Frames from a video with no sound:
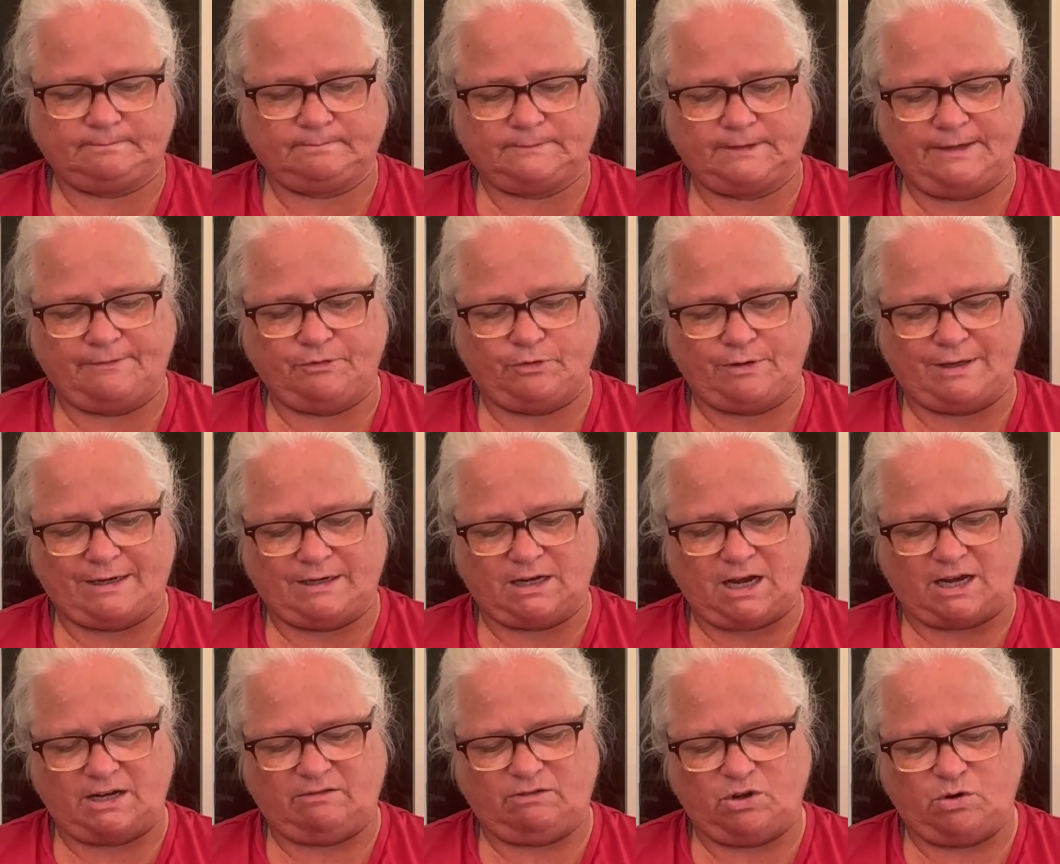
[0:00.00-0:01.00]
If you then
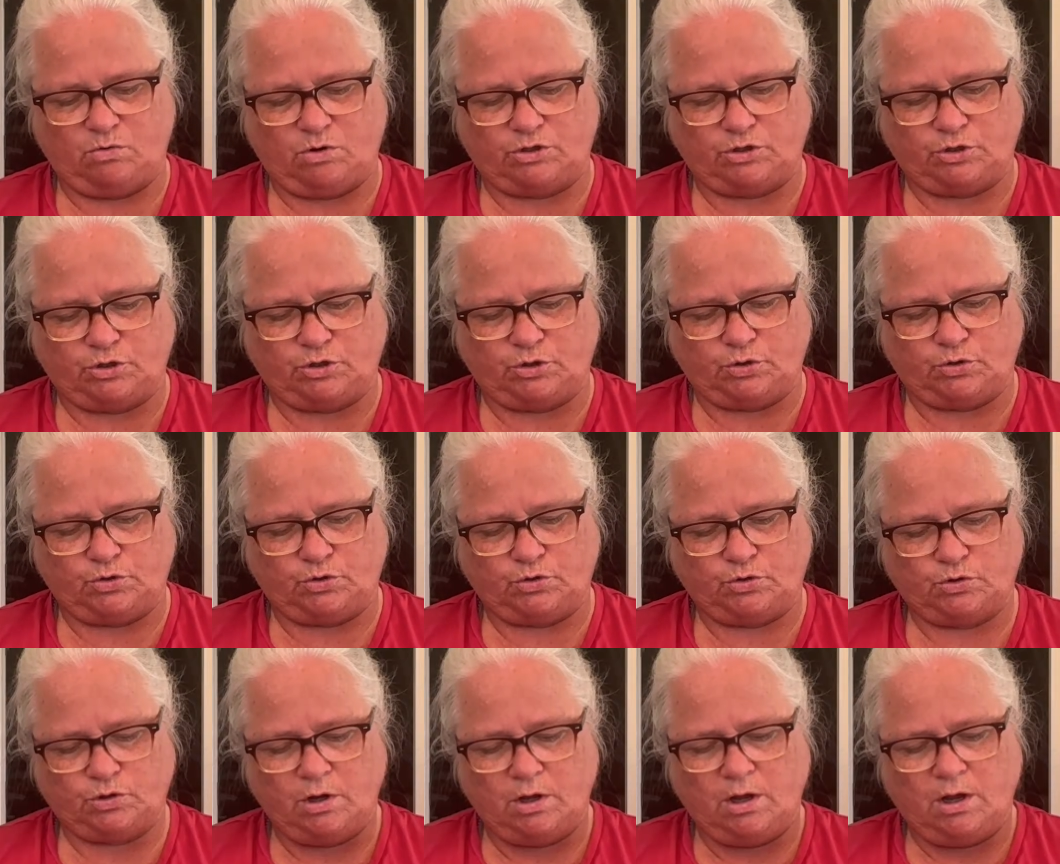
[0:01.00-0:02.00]
kind of know what you do.
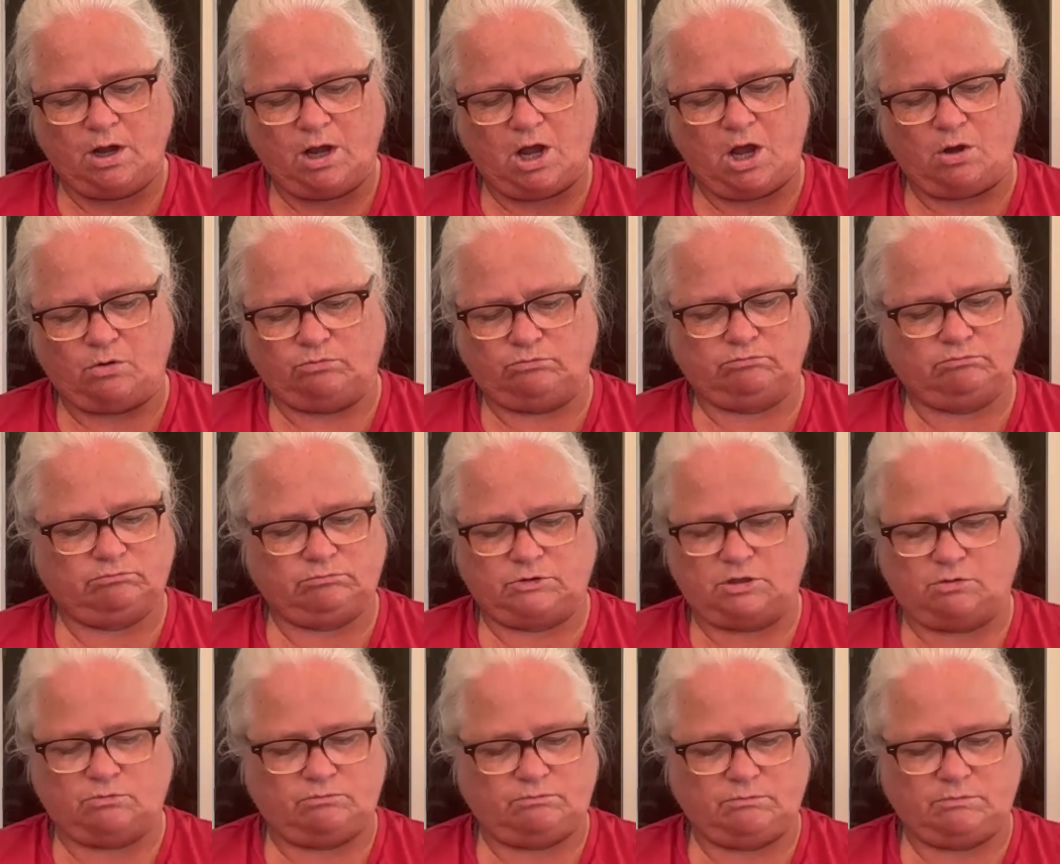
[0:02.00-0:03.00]
Oh,
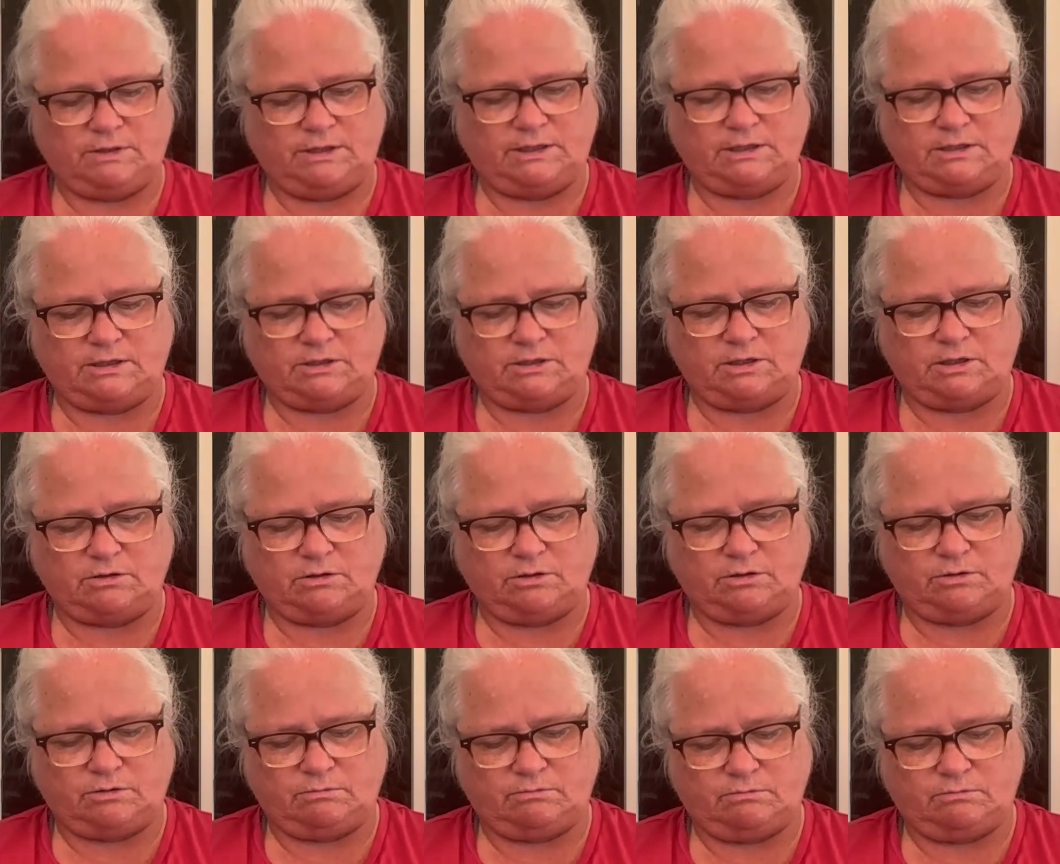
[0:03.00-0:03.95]
no, this is not good.